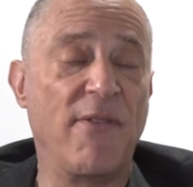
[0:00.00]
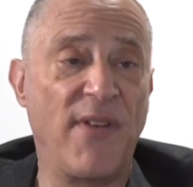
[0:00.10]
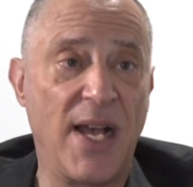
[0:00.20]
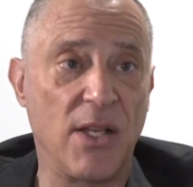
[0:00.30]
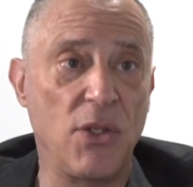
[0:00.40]

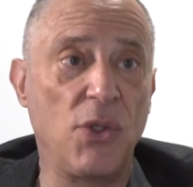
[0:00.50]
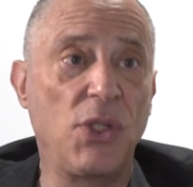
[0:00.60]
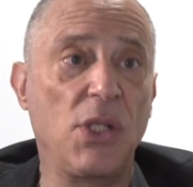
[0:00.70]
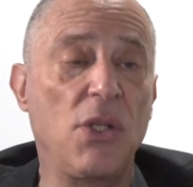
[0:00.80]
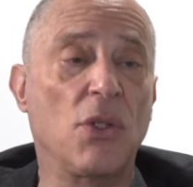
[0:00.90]

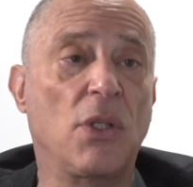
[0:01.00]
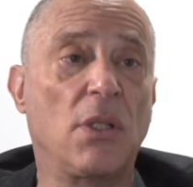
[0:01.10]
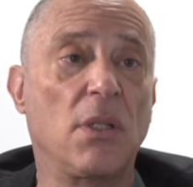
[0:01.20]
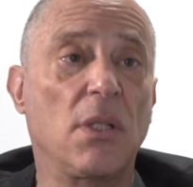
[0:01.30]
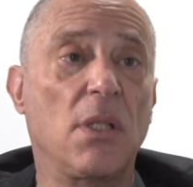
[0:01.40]
values.
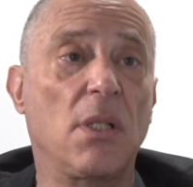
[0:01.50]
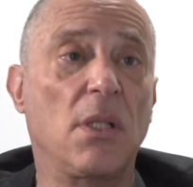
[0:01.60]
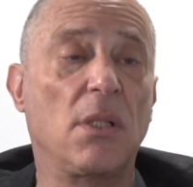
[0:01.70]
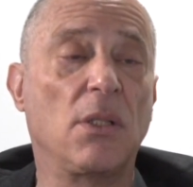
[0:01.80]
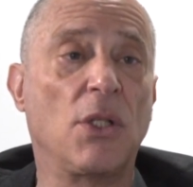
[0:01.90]
You'll
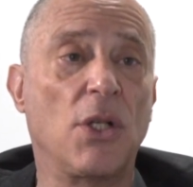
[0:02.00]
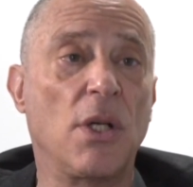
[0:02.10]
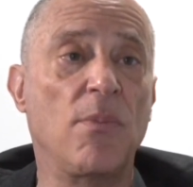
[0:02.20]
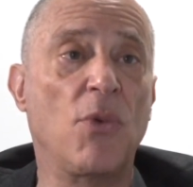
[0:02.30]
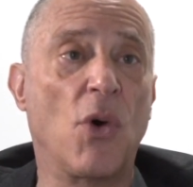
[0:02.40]

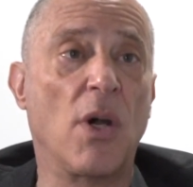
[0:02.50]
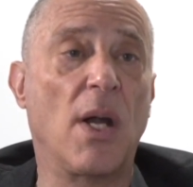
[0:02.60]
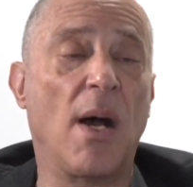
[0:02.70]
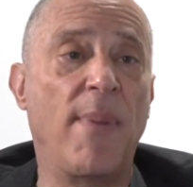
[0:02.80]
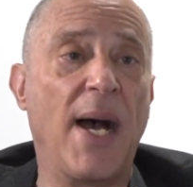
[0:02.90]
learn
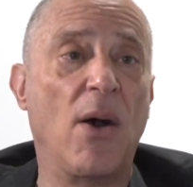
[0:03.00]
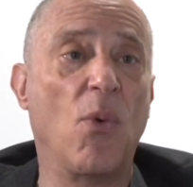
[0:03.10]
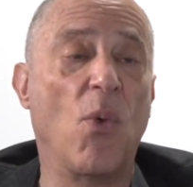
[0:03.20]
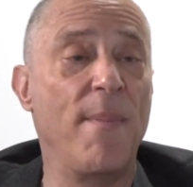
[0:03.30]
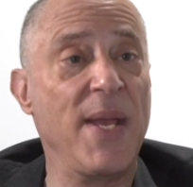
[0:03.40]
more
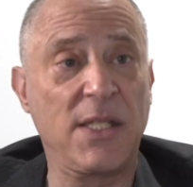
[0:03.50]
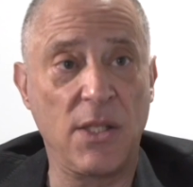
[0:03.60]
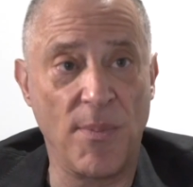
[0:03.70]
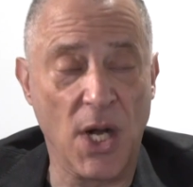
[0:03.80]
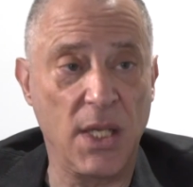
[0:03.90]
about what makes
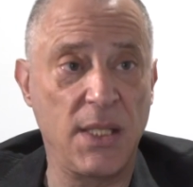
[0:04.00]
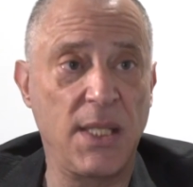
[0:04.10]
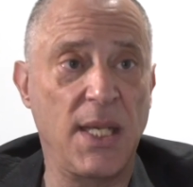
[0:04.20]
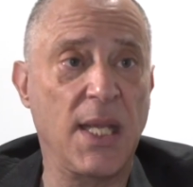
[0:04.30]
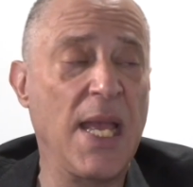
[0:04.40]
the market
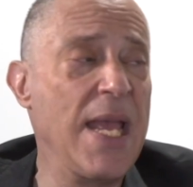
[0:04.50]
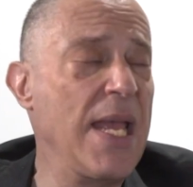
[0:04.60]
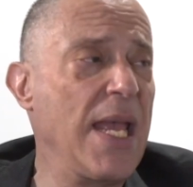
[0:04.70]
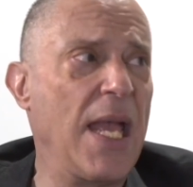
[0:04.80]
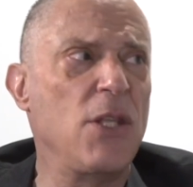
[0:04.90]
tick,
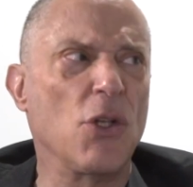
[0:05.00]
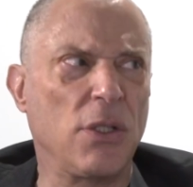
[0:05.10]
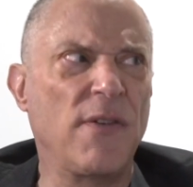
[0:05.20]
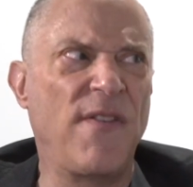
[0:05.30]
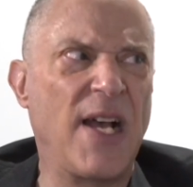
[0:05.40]
and you'll
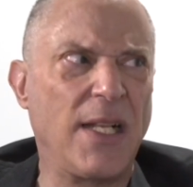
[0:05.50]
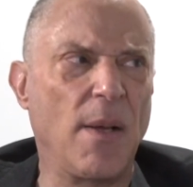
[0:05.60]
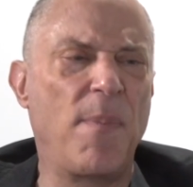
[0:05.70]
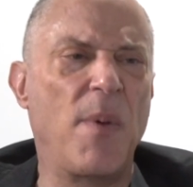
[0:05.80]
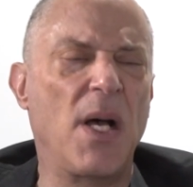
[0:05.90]

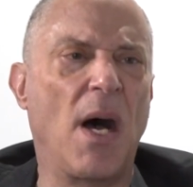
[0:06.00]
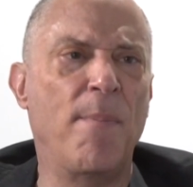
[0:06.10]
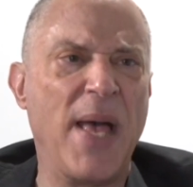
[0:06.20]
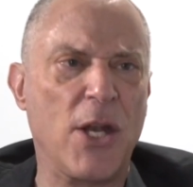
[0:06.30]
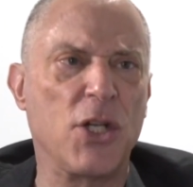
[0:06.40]
develop a
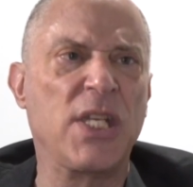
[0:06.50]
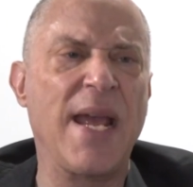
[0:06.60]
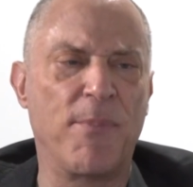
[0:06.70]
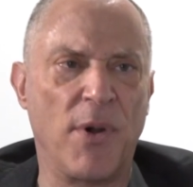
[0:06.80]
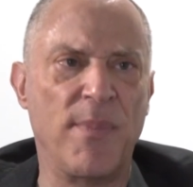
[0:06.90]
better
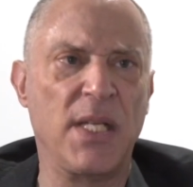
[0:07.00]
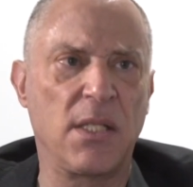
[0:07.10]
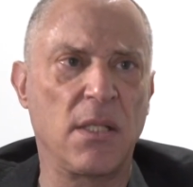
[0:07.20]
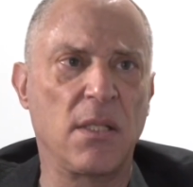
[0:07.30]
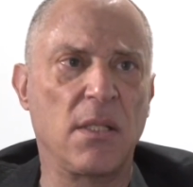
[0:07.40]

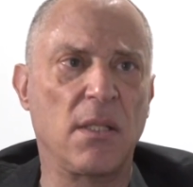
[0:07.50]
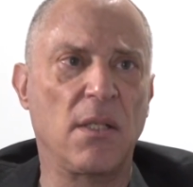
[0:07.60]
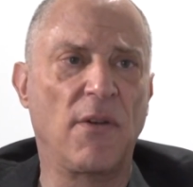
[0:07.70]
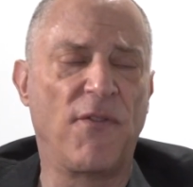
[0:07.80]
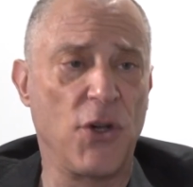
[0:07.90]
temperament
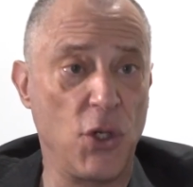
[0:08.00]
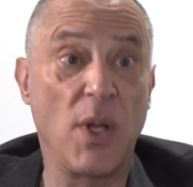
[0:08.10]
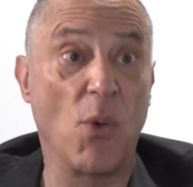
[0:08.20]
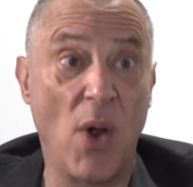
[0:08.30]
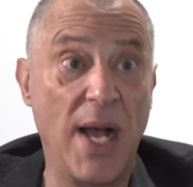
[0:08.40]
for
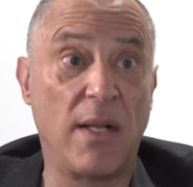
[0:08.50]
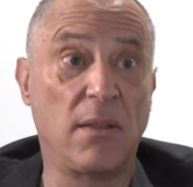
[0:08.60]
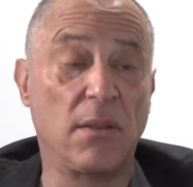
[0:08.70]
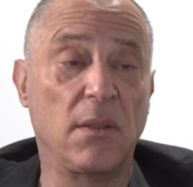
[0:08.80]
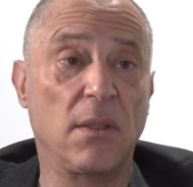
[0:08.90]
doing well
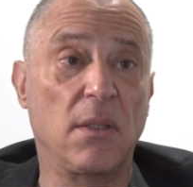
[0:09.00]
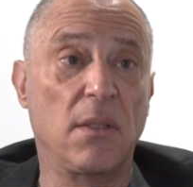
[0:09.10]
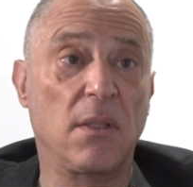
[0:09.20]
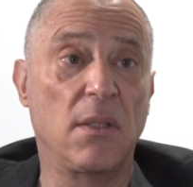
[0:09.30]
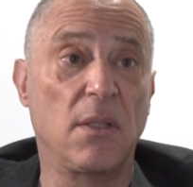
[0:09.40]

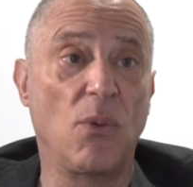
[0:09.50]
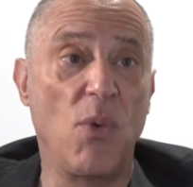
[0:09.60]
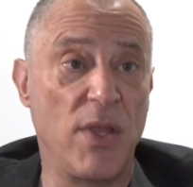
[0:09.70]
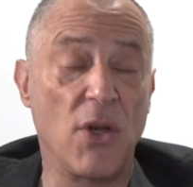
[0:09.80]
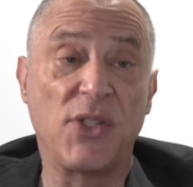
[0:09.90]

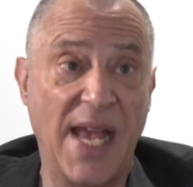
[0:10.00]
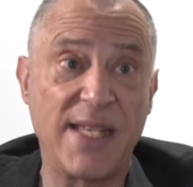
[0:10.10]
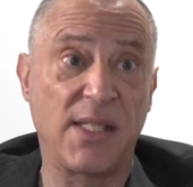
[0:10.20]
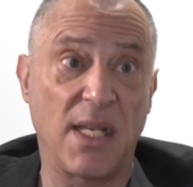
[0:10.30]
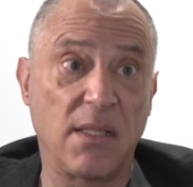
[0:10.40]
with those
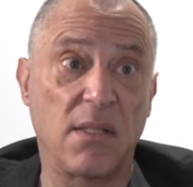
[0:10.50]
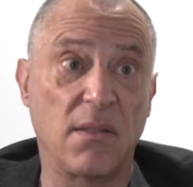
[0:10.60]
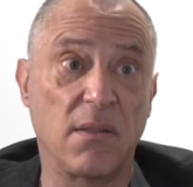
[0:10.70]
assets.